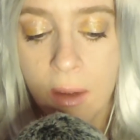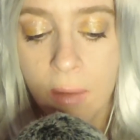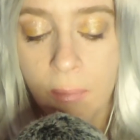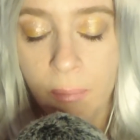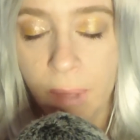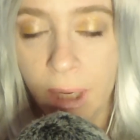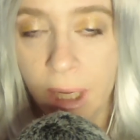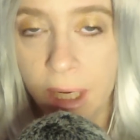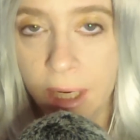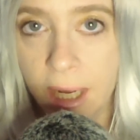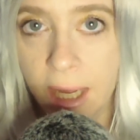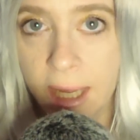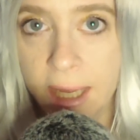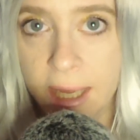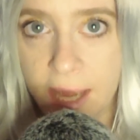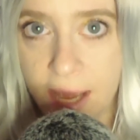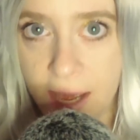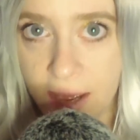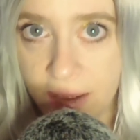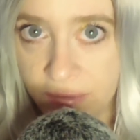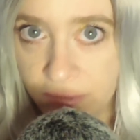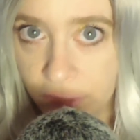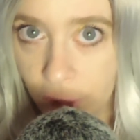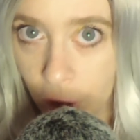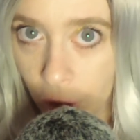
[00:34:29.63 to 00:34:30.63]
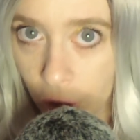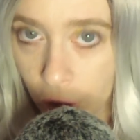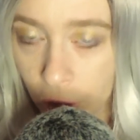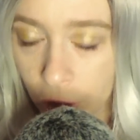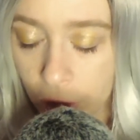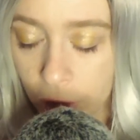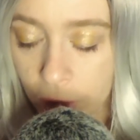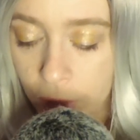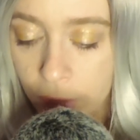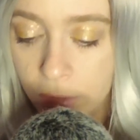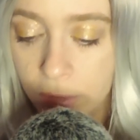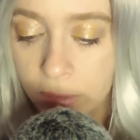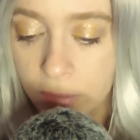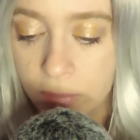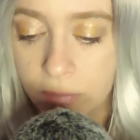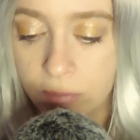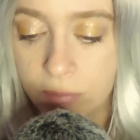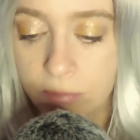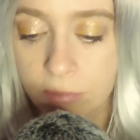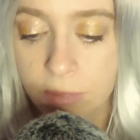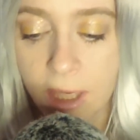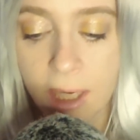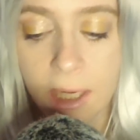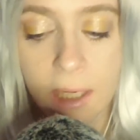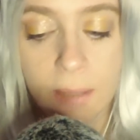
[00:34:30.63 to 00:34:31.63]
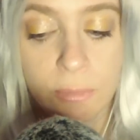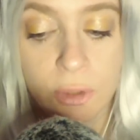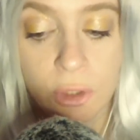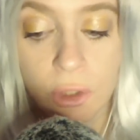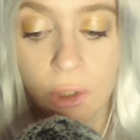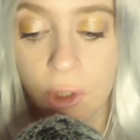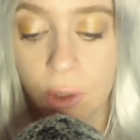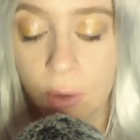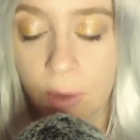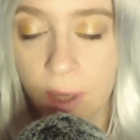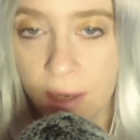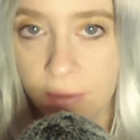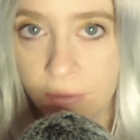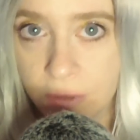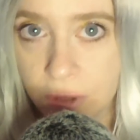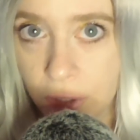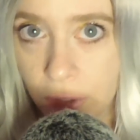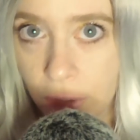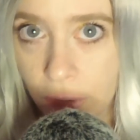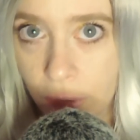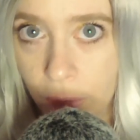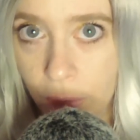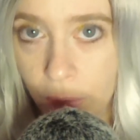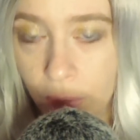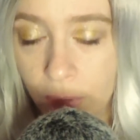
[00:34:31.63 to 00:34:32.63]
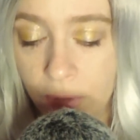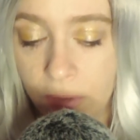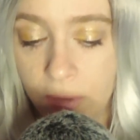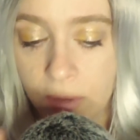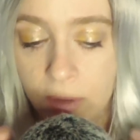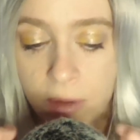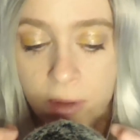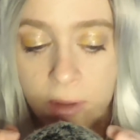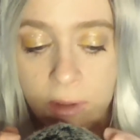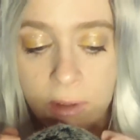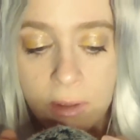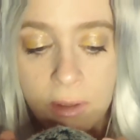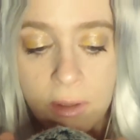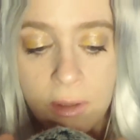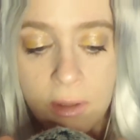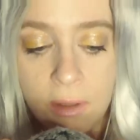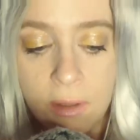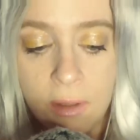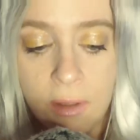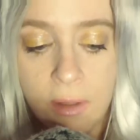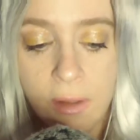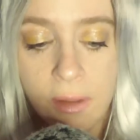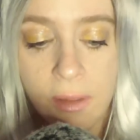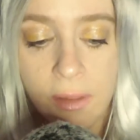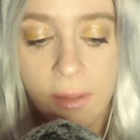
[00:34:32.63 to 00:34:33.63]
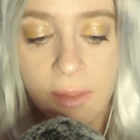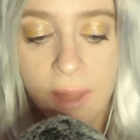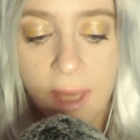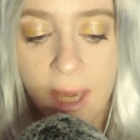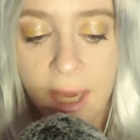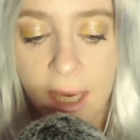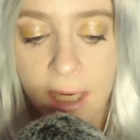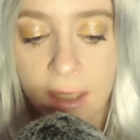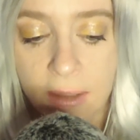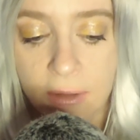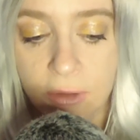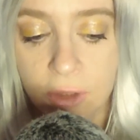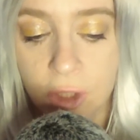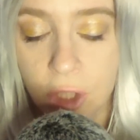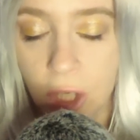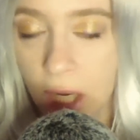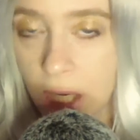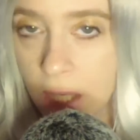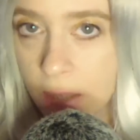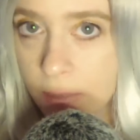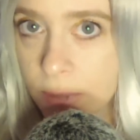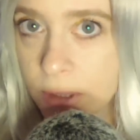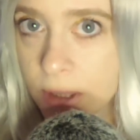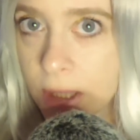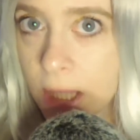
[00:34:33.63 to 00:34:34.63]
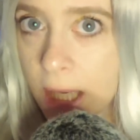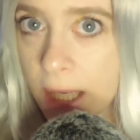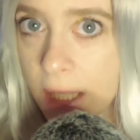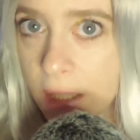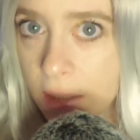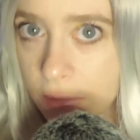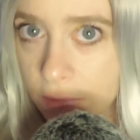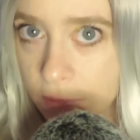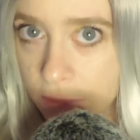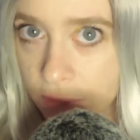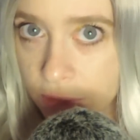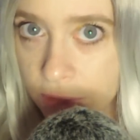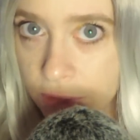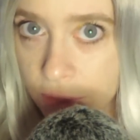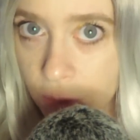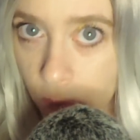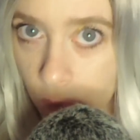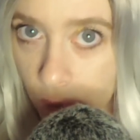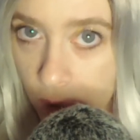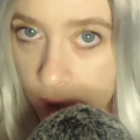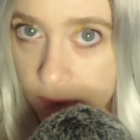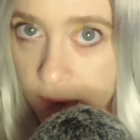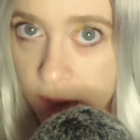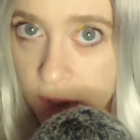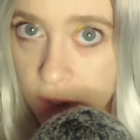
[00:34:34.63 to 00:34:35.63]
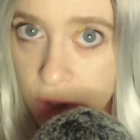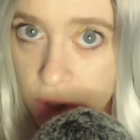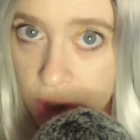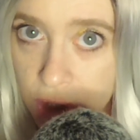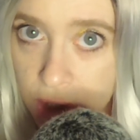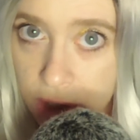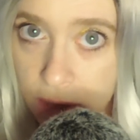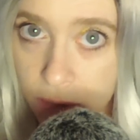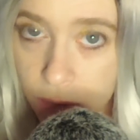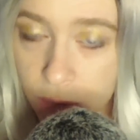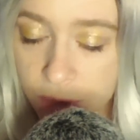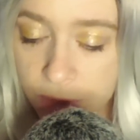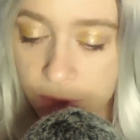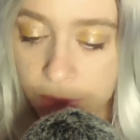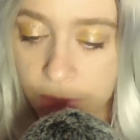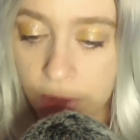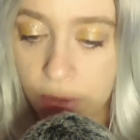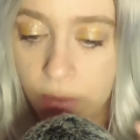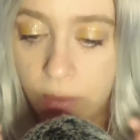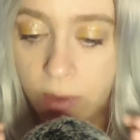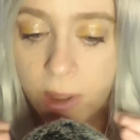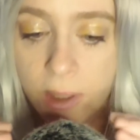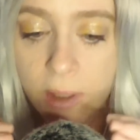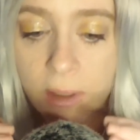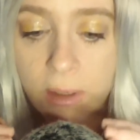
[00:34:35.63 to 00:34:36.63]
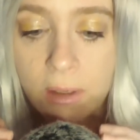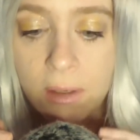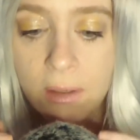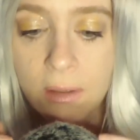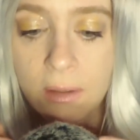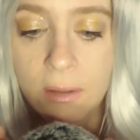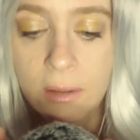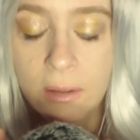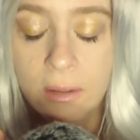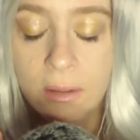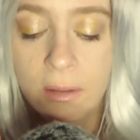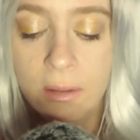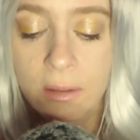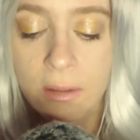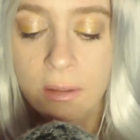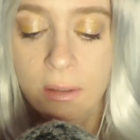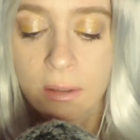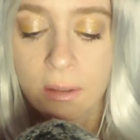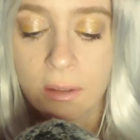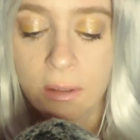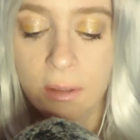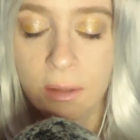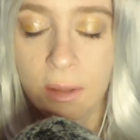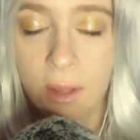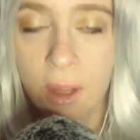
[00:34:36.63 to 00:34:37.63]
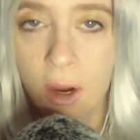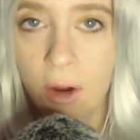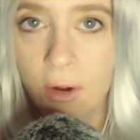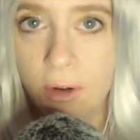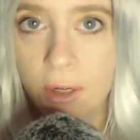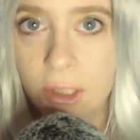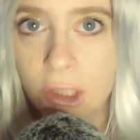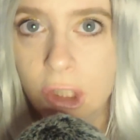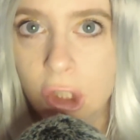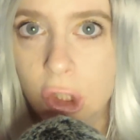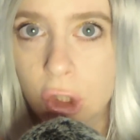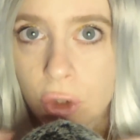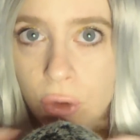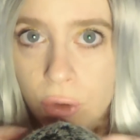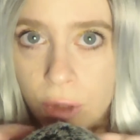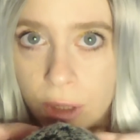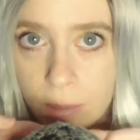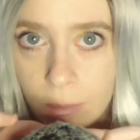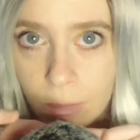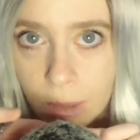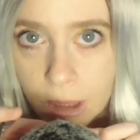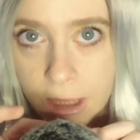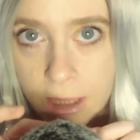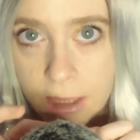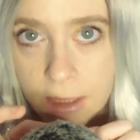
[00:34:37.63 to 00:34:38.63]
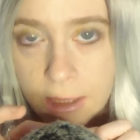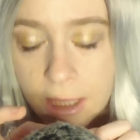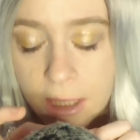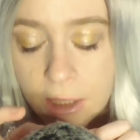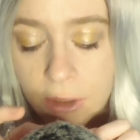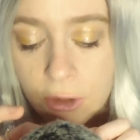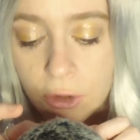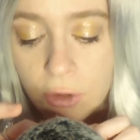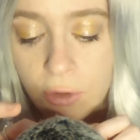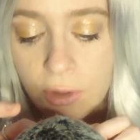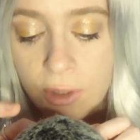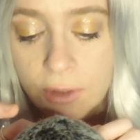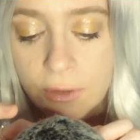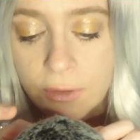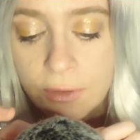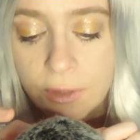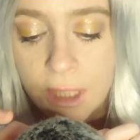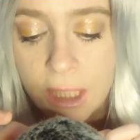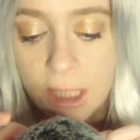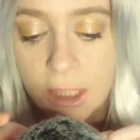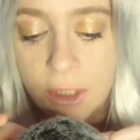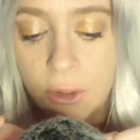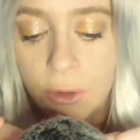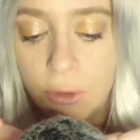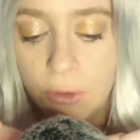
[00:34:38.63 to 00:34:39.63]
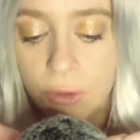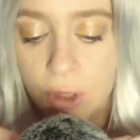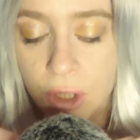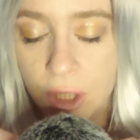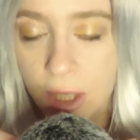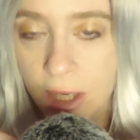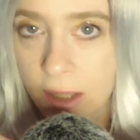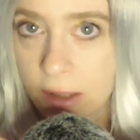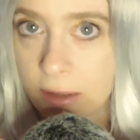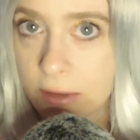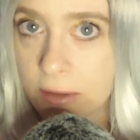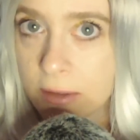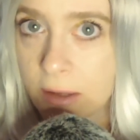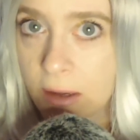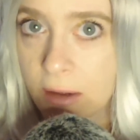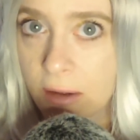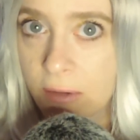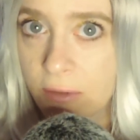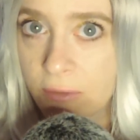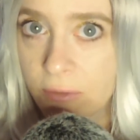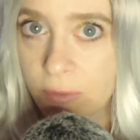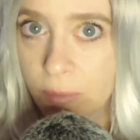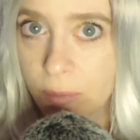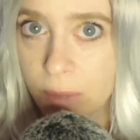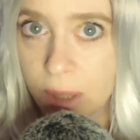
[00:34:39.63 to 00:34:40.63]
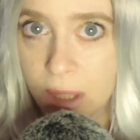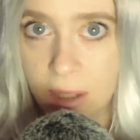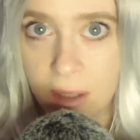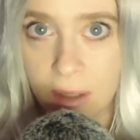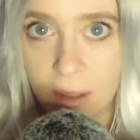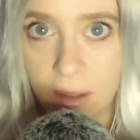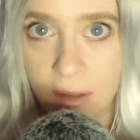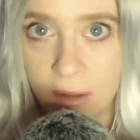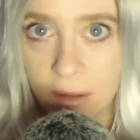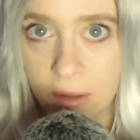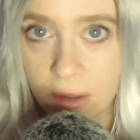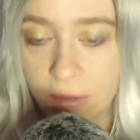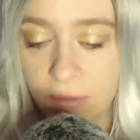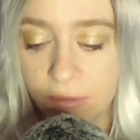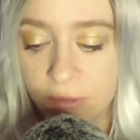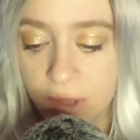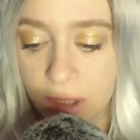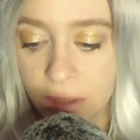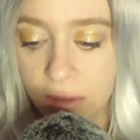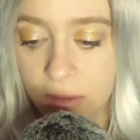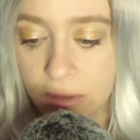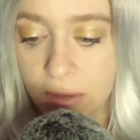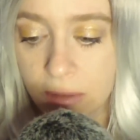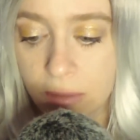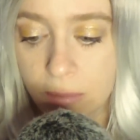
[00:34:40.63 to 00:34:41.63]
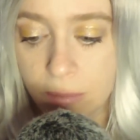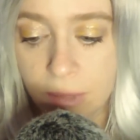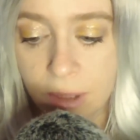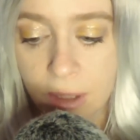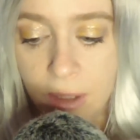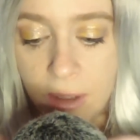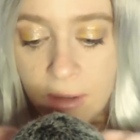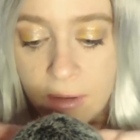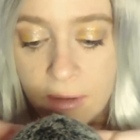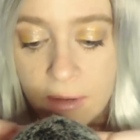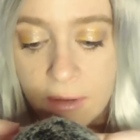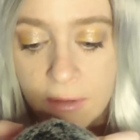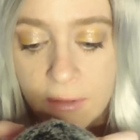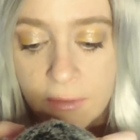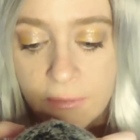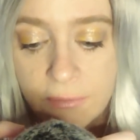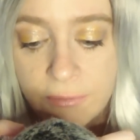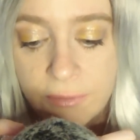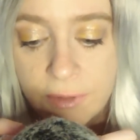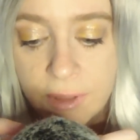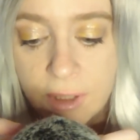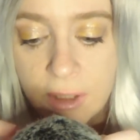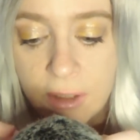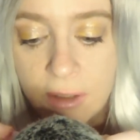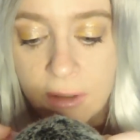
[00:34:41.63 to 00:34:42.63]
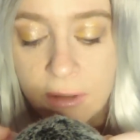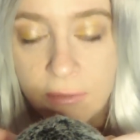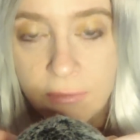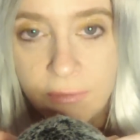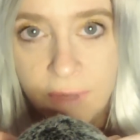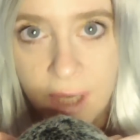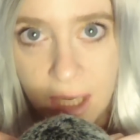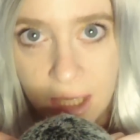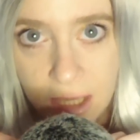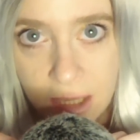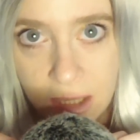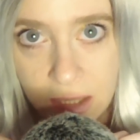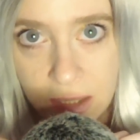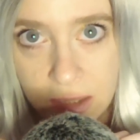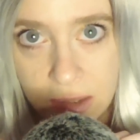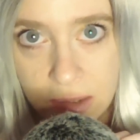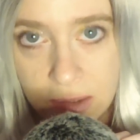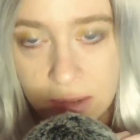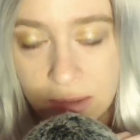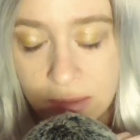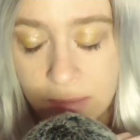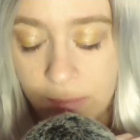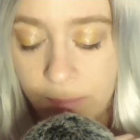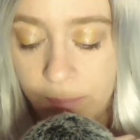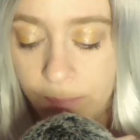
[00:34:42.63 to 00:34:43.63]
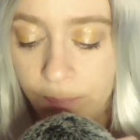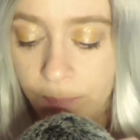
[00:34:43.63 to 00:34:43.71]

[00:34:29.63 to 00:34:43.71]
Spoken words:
But I have heard, and I'm sure you have too, that jobs like the one that she was doing are extremely dangerous, and your chance of being a victim of violence